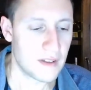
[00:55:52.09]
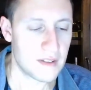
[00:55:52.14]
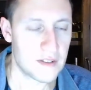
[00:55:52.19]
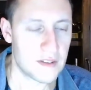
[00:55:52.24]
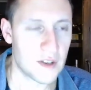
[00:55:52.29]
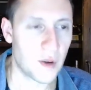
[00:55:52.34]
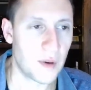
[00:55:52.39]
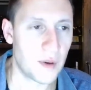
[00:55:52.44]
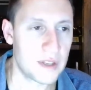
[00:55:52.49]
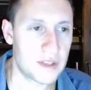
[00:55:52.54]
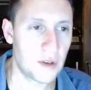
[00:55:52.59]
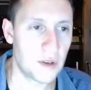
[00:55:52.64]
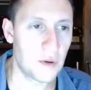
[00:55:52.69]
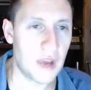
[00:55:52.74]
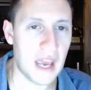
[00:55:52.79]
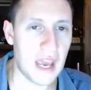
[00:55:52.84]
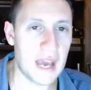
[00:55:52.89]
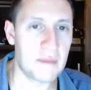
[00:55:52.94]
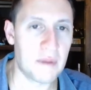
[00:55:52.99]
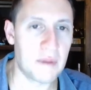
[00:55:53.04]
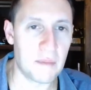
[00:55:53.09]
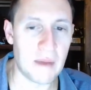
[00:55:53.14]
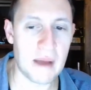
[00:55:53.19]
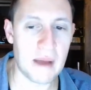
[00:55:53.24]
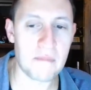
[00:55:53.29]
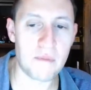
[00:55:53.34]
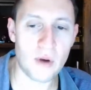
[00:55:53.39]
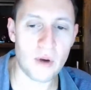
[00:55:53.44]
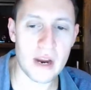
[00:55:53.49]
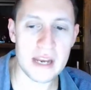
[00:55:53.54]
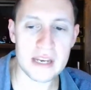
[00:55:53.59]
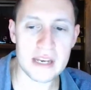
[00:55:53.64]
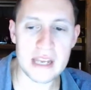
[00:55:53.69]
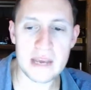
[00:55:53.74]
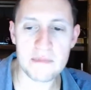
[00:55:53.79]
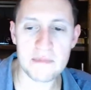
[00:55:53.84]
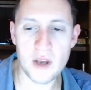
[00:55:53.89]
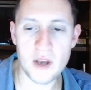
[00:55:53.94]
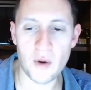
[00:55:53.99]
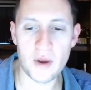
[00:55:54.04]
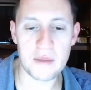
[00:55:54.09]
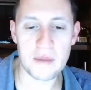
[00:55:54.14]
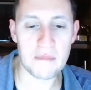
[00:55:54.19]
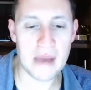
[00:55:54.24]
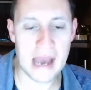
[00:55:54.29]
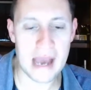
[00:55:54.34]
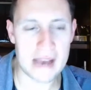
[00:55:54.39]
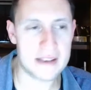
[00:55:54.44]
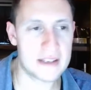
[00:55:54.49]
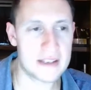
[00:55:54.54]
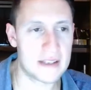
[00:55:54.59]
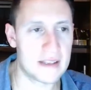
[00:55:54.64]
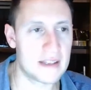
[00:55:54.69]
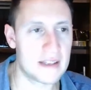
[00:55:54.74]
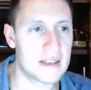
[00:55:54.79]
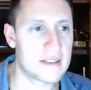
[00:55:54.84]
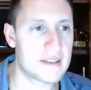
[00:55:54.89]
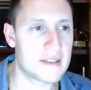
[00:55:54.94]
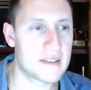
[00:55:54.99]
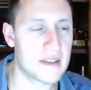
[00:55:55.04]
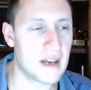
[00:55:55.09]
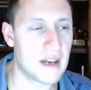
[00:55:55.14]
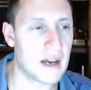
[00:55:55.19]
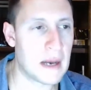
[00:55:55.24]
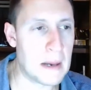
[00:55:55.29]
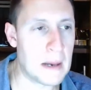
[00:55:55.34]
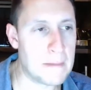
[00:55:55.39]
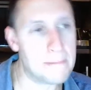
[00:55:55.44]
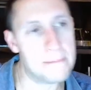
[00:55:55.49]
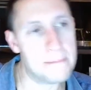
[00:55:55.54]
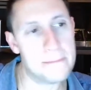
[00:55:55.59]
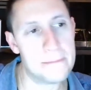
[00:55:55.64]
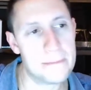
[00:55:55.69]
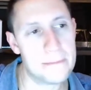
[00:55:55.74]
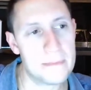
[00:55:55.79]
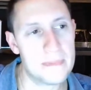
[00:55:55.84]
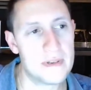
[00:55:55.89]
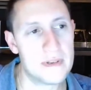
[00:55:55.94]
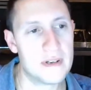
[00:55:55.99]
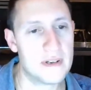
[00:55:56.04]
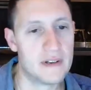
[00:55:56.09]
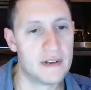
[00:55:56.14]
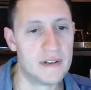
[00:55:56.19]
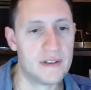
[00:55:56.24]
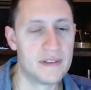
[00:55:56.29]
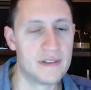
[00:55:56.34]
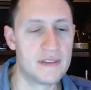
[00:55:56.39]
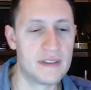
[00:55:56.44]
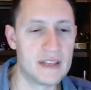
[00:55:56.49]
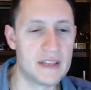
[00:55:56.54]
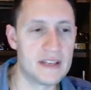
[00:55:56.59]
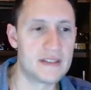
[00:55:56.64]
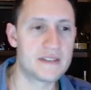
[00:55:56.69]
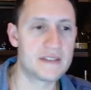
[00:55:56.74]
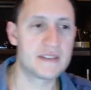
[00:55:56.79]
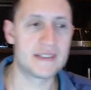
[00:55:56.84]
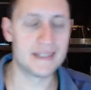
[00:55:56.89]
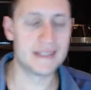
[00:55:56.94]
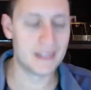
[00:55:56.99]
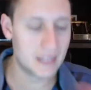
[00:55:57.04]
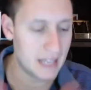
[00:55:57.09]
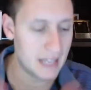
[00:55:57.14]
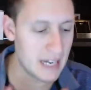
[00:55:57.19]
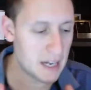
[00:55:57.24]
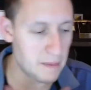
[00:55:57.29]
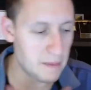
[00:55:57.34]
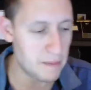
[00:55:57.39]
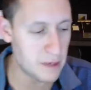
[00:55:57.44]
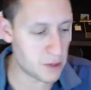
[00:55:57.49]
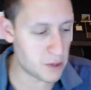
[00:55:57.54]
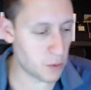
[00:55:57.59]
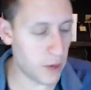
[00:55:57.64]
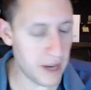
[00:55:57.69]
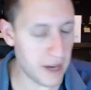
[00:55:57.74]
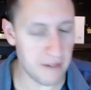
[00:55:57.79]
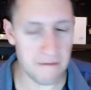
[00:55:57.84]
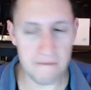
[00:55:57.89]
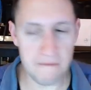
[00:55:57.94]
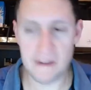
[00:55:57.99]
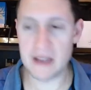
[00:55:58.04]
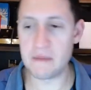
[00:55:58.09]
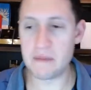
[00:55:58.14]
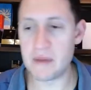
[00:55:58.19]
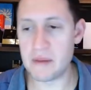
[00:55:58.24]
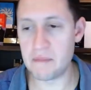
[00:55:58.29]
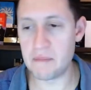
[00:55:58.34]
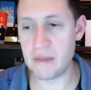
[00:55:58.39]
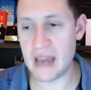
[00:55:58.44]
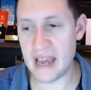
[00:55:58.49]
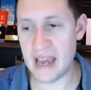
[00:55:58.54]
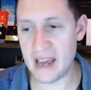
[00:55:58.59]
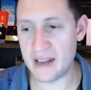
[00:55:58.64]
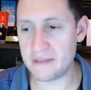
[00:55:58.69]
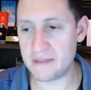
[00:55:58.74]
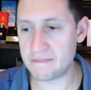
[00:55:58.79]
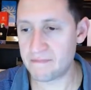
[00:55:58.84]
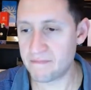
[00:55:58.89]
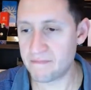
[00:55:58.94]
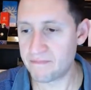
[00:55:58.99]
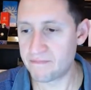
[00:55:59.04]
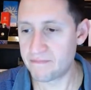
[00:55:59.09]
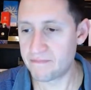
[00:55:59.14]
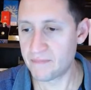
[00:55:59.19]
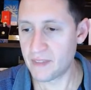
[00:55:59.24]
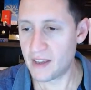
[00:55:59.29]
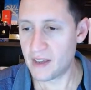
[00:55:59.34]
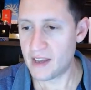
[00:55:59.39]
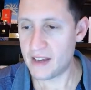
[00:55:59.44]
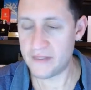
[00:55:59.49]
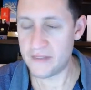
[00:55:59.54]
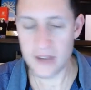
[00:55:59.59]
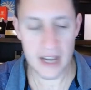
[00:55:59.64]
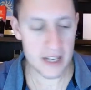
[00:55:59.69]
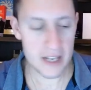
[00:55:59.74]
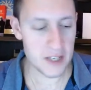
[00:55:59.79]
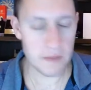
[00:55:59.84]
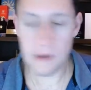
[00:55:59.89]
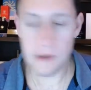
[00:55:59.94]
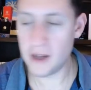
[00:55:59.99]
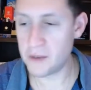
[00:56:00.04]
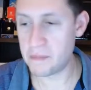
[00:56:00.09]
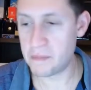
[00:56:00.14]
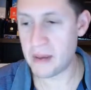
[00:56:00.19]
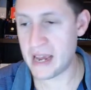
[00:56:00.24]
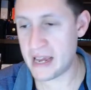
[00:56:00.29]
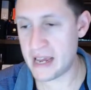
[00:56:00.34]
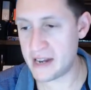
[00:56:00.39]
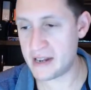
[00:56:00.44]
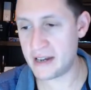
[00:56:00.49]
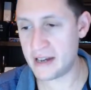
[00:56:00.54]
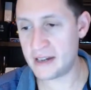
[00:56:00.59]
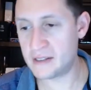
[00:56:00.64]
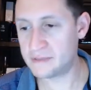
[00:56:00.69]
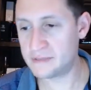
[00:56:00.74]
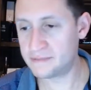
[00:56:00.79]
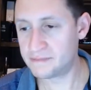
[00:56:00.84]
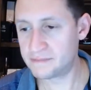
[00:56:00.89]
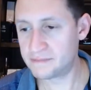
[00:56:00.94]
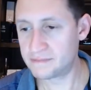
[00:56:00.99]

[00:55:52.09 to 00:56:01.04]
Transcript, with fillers: So it's okay, but my brain keeps going back to this um, this link between Figment Man. Have you guys smelled Panda?